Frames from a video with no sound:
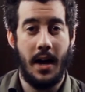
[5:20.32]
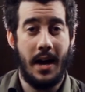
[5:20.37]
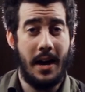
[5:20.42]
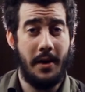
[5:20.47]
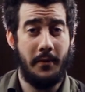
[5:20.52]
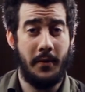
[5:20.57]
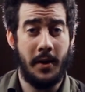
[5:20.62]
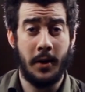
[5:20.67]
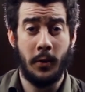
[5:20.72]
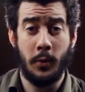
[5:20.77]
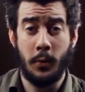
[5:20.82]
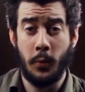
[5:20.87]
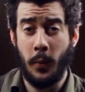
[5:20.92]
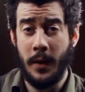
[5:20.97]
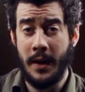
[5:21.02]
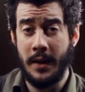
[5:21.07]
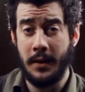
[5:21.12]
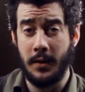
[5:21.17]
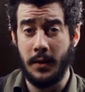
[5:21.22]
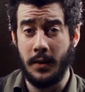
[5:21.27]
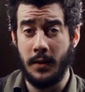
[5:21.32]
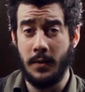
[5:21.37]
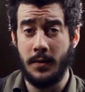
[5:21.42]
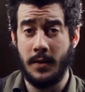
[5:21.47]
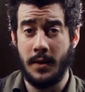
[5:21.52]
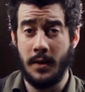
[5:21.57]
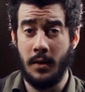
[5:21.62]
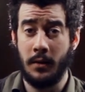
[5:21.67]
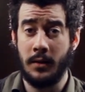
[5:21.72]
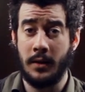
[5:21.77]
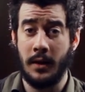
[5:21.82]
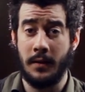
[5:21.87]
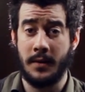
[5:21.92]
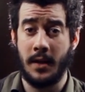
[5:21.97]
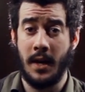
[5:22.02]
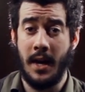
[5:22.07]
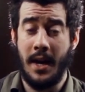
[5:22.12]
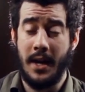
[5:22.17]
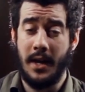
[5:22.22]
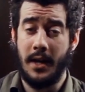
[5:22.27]
A very good way to use the octaves
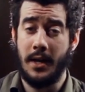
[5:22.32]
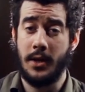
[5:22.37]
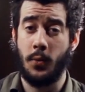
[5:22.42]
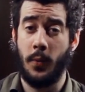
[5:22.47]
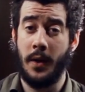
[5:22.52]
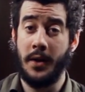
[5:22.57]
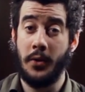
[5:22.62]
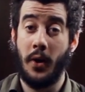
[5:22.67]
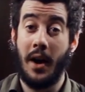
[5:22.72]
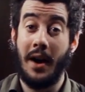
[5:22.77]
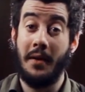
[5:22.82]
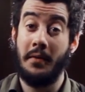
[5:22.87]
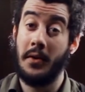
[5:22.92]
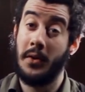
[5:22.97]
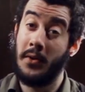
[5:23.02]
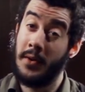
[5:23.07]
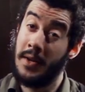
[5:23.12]
is when you have a